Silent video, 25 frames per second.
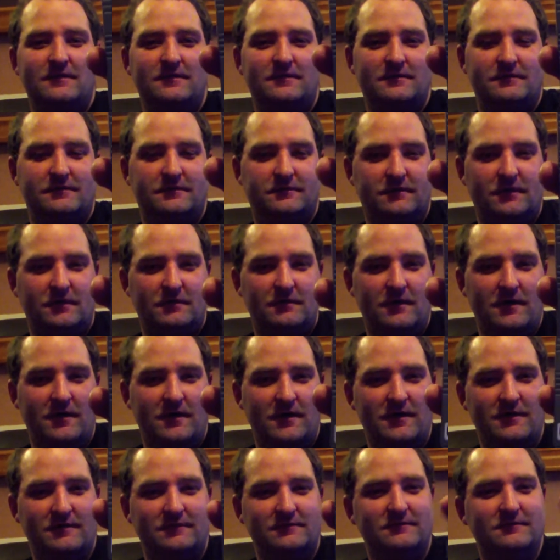So
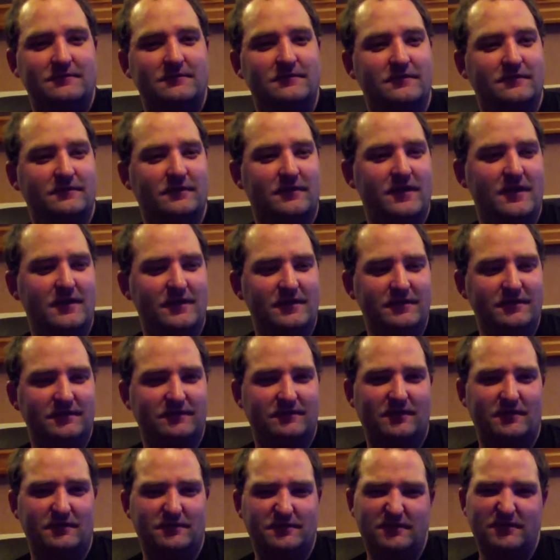yeah, this is
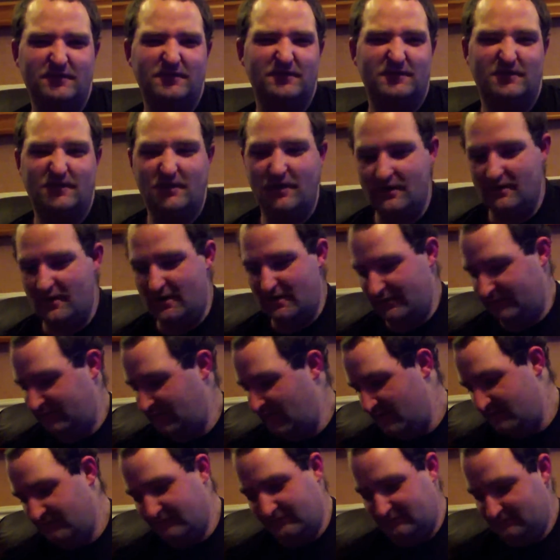kind of like the
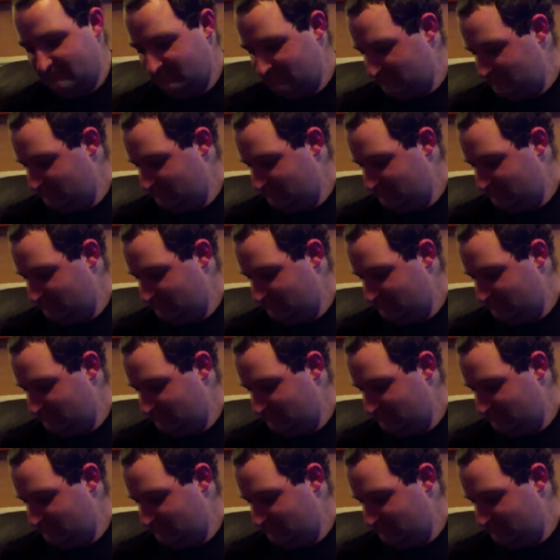same as